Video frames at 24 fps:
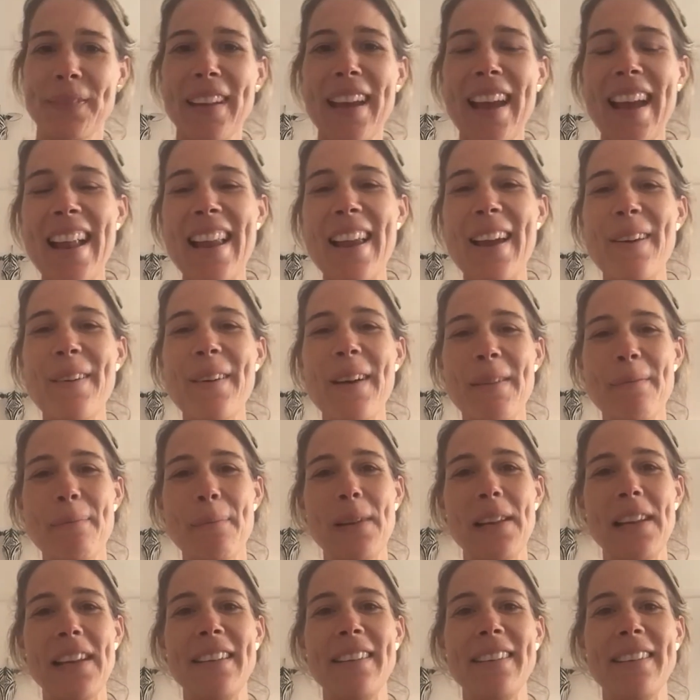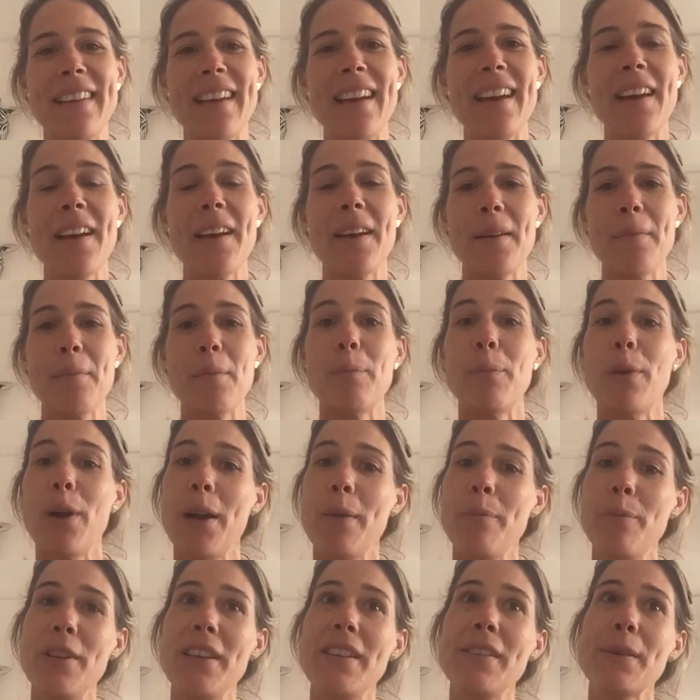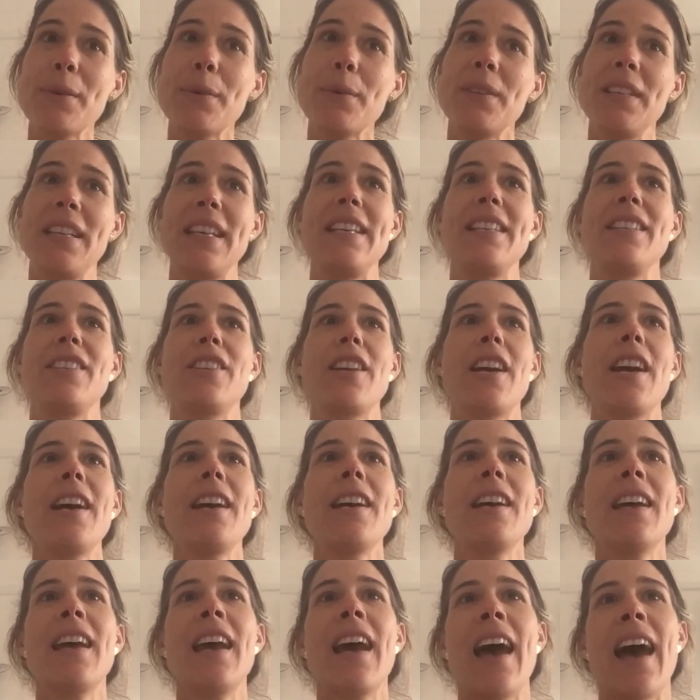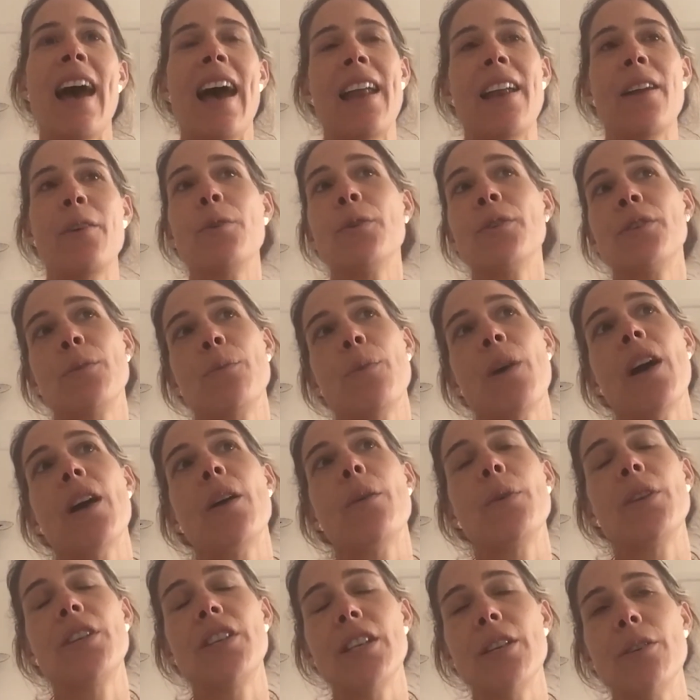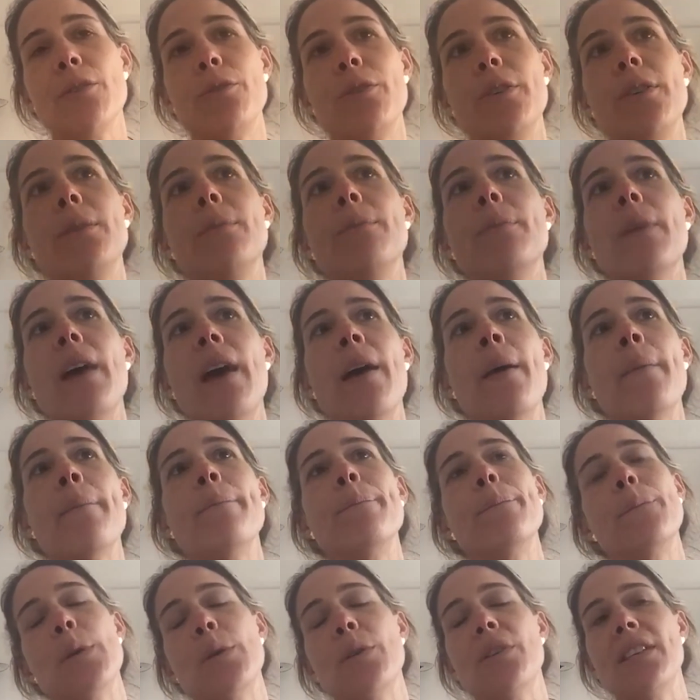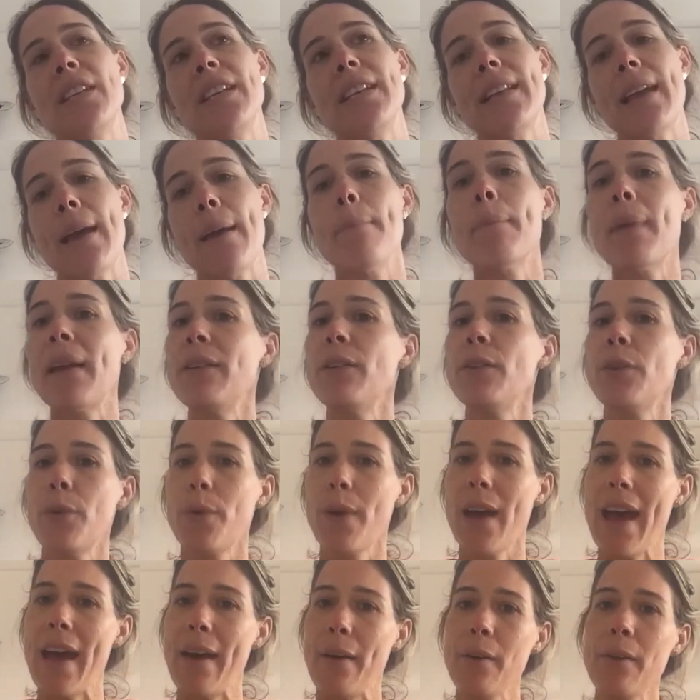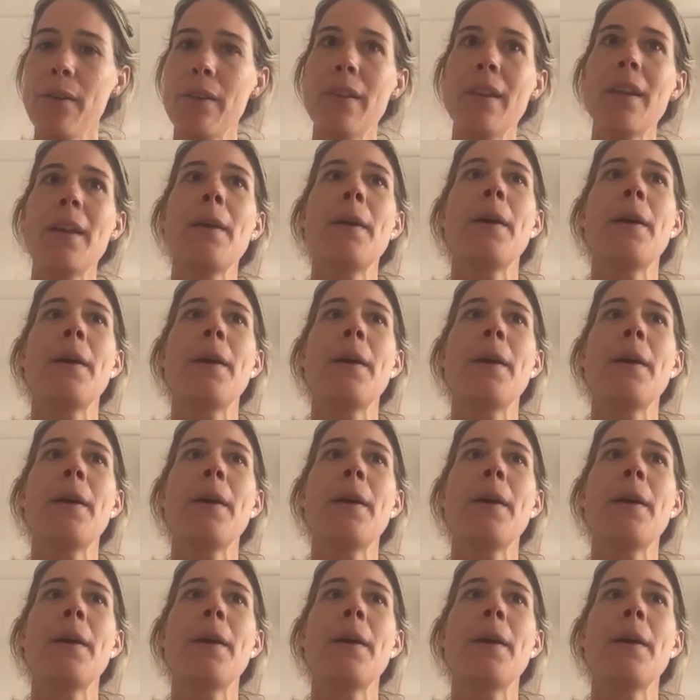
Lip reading: Hello, I'm Belinda. I'm a primary school teacher and I also work with children boosting their mental health.